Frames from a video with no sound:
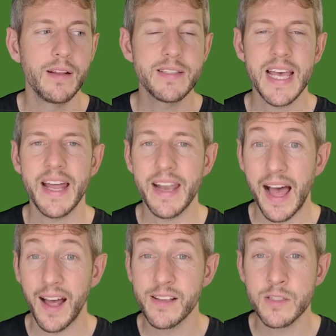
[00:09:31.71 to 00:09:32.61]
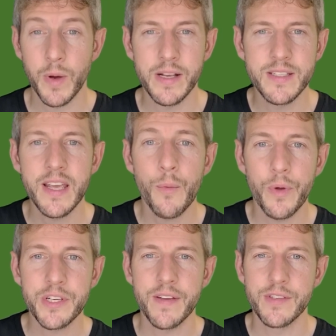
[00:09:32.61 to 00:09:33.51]
10 add 20,
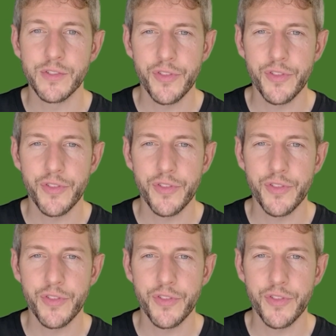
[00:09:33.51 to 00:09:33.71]
which gives us